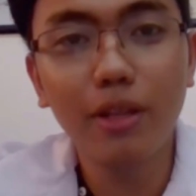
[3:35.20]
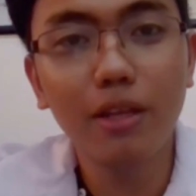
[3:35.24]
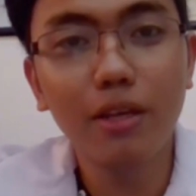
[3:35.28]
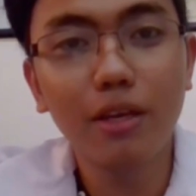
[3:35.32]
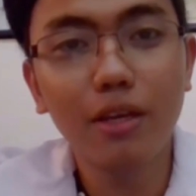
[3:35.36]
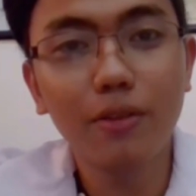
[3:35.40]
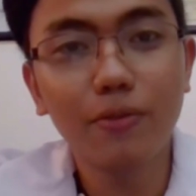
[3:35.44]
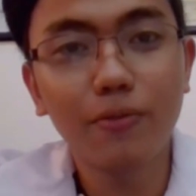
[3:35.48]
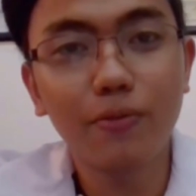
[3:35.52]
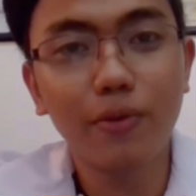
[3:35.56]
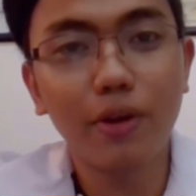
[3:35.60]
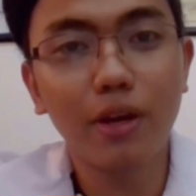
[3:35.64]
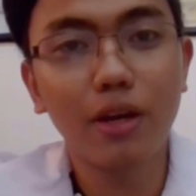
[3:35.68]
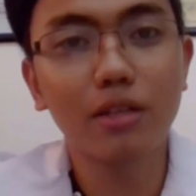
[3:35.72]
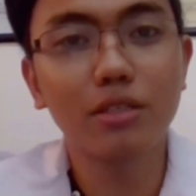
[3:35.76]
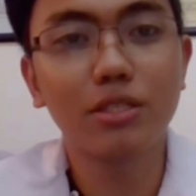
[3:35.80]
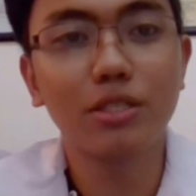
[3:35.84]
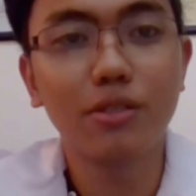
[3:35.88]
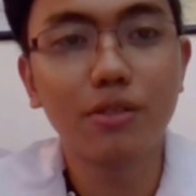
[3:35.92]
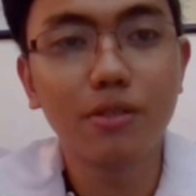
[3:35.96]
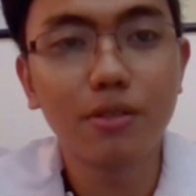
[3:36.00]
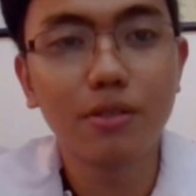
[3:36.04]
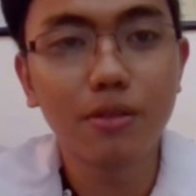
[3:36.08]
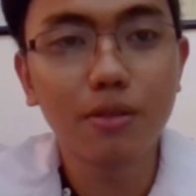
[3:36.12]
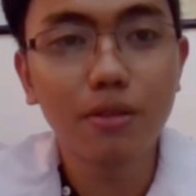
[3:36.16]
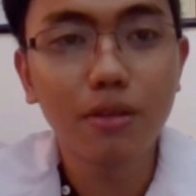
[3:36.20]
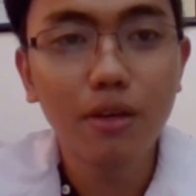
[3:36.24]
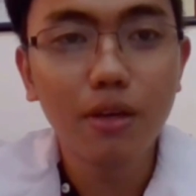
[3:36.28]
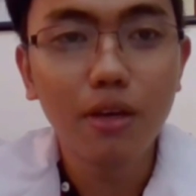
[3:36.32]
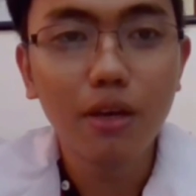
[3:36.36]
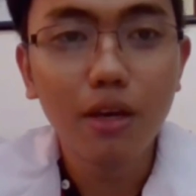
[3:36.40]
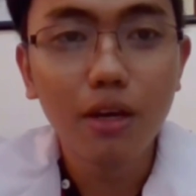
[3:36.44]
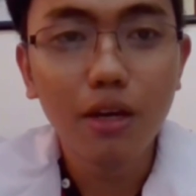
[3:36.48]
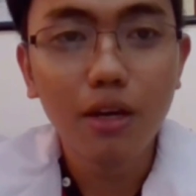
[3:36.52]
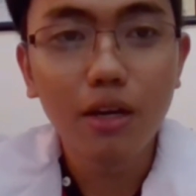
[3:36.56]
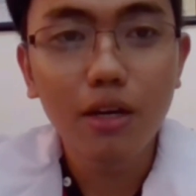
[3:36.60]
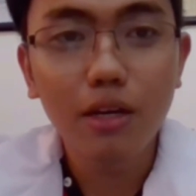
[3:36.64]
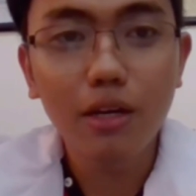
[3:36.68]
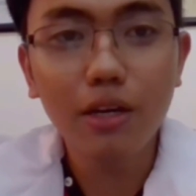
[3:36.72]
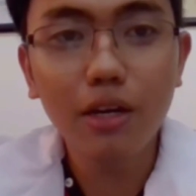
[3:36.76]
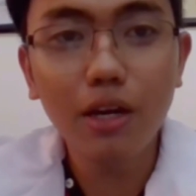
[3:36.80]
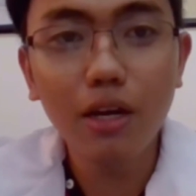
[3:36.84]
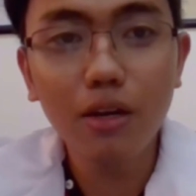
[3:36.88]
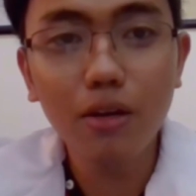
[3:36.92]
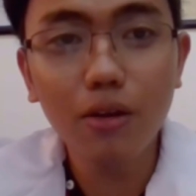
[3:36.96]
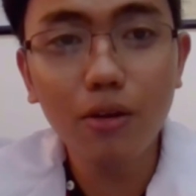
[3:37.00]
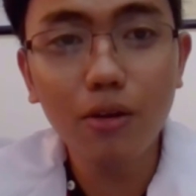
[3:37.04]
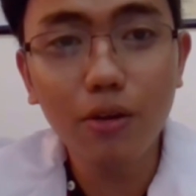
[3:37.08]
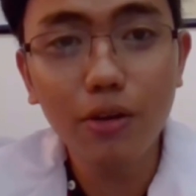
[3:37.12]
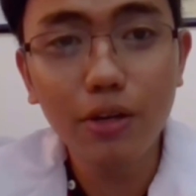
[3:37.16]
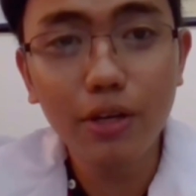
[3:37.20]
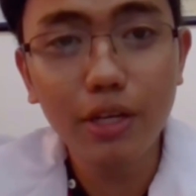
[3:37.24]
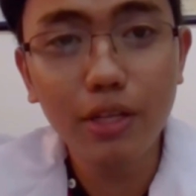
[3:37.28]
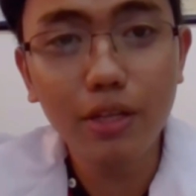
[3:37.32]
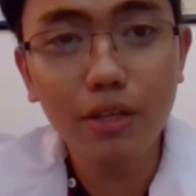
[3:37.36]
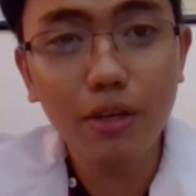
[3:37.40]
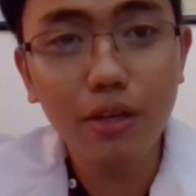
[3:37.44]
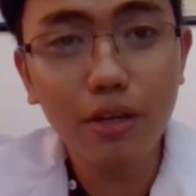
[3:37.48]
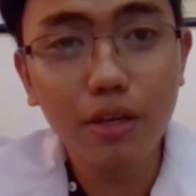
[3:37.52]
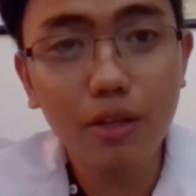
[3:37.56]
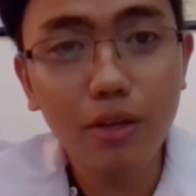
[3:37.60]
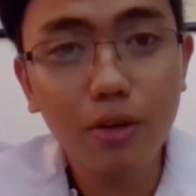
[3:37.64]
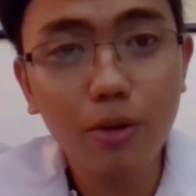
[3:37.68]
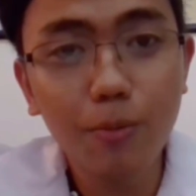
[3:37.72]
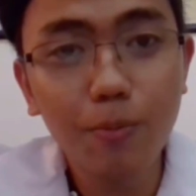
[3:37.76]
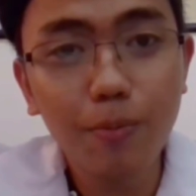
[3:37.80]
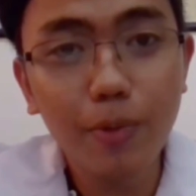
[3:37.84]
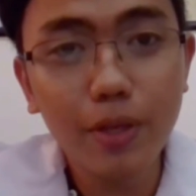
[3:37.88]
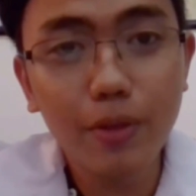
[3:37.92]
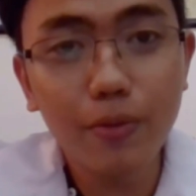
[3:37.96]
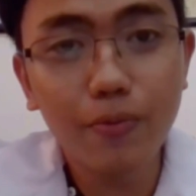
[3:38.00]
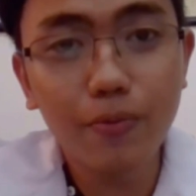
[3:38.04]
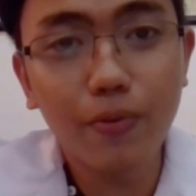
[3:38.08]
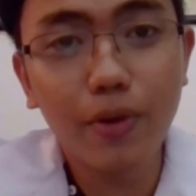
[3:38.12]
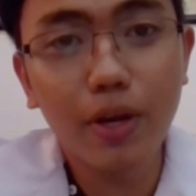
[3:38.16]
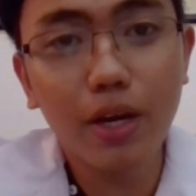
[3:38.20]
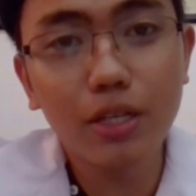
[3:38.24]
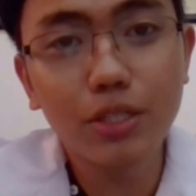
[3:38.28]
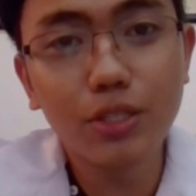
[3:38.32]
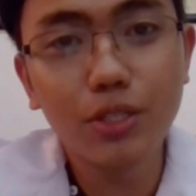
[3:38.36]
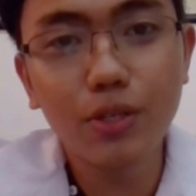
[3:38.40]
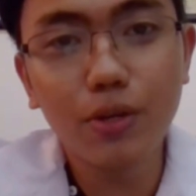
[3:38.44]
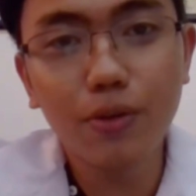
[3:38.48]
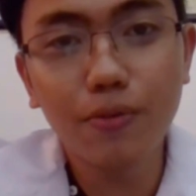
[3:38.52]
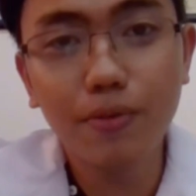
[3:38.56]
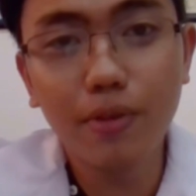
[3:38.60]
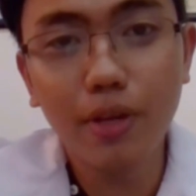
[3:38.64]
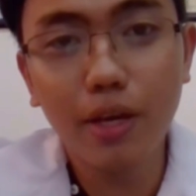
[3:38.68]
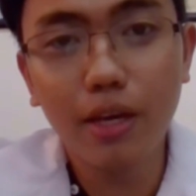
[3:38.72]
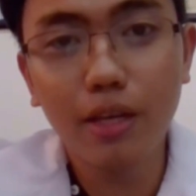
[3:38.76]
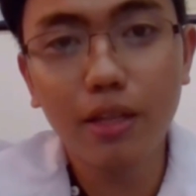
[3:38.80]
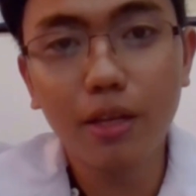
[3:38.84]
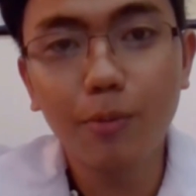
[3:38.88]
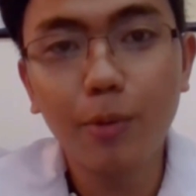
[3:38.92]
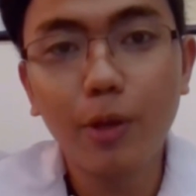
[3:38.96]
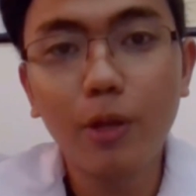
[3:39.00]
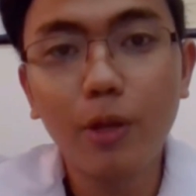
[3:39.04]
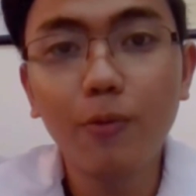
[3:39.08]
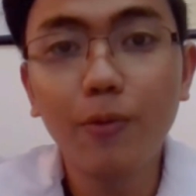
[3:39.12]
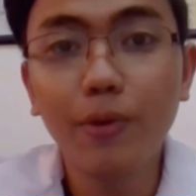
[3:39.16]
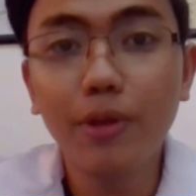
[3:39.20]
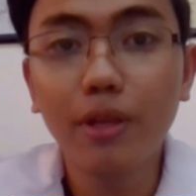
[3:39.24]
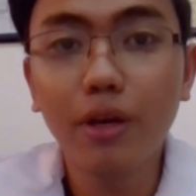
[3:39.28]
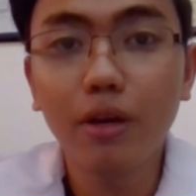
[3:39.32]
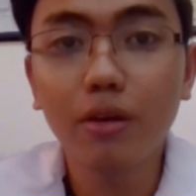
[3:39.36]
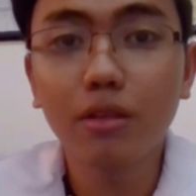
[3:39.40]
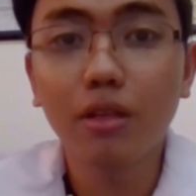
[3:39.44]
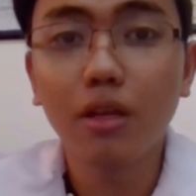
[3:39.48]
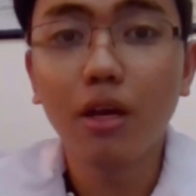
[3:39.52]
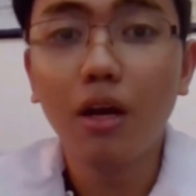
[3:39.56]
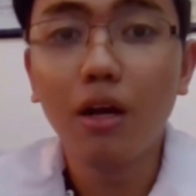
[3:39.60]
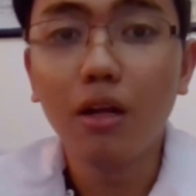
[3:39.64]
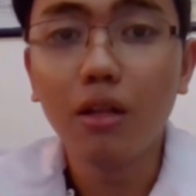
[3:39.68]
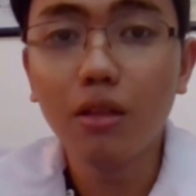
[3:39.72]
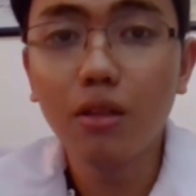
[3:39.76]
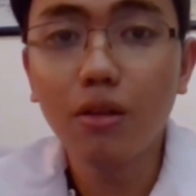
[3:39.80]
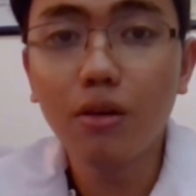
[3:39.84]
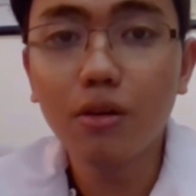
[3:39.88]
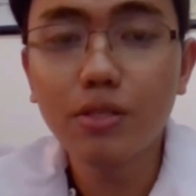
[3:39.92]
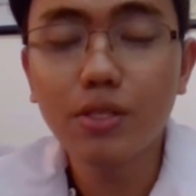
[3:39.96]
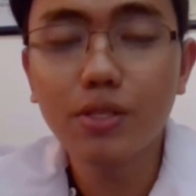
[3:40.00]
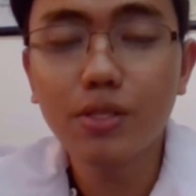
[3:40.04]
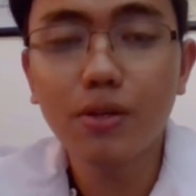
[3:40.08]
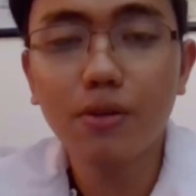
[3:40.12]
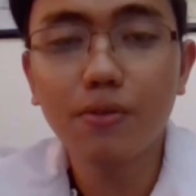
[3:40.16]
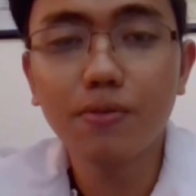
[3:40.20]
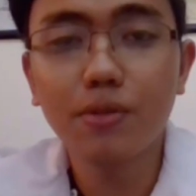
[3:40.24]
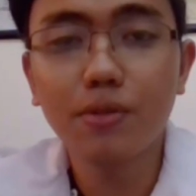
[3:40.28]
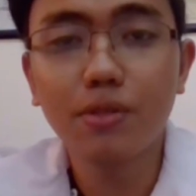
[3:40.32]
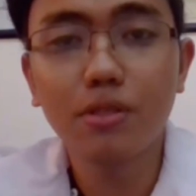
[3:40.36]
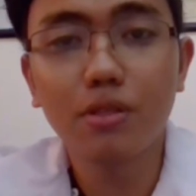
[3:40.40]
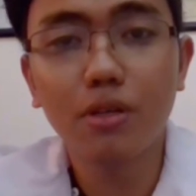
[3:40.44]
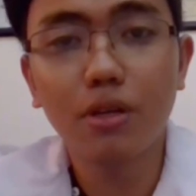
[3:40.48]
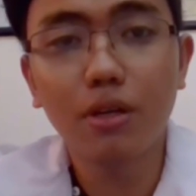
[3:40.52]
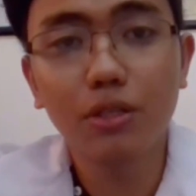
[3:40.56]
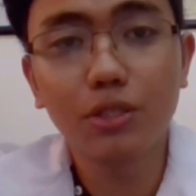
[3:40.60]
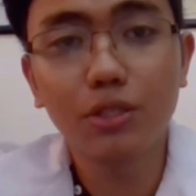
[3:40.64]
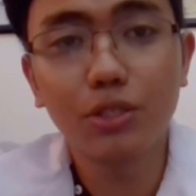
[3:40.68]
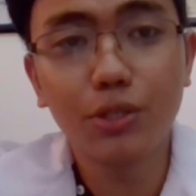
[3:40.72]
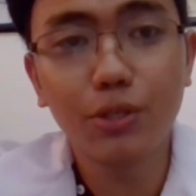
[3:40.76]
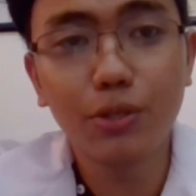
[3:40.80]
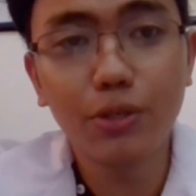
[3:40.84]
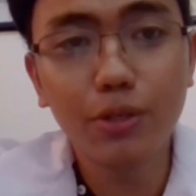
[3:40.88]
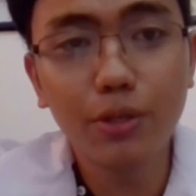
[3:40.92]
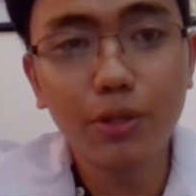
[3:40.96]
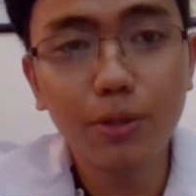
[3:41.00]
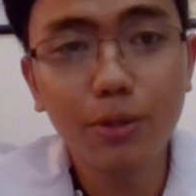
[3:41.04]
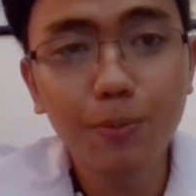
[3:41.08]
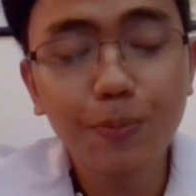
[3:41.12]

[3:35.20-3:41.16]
infraction. Crack or incomplete fracture of the enamel without loss of structure.